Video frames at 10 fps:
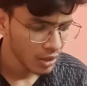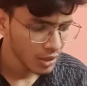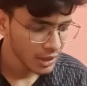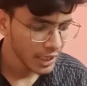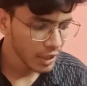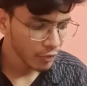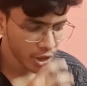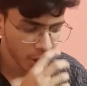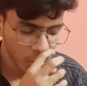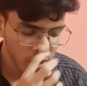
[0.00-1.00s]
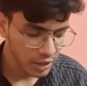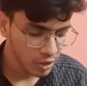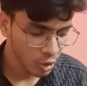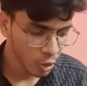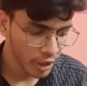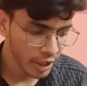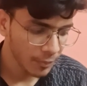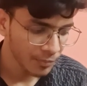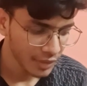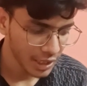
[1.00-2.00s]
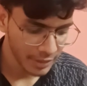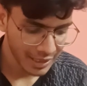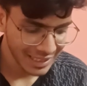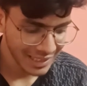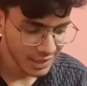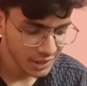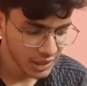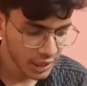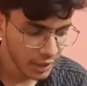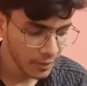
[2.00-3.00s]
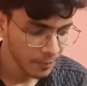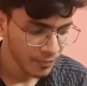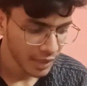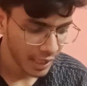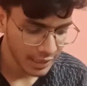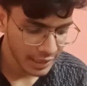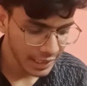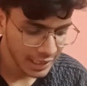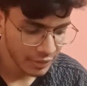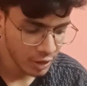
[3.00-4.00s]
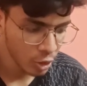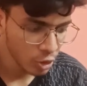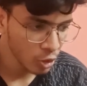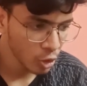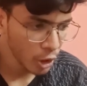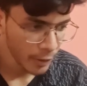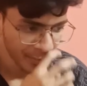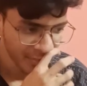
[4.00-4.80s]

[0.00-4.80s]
thing which you need to know here. Let me clear the screen and again I will go to node,